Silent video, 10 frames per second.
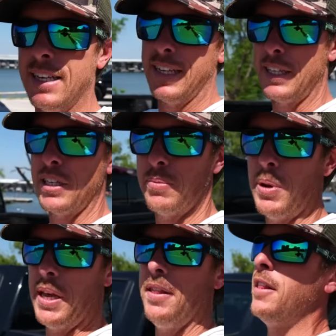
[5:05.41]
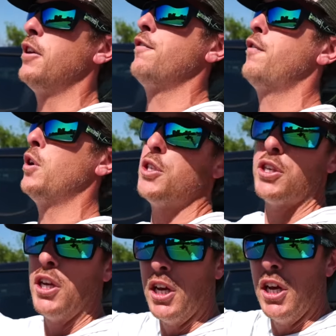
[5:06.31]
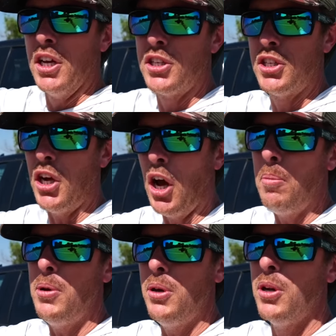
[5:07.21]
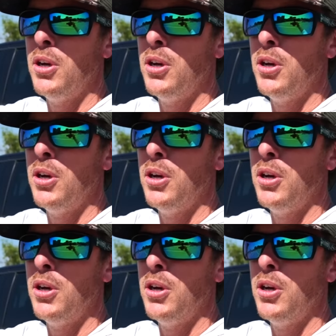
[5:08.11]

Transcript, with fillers: This has been the first sub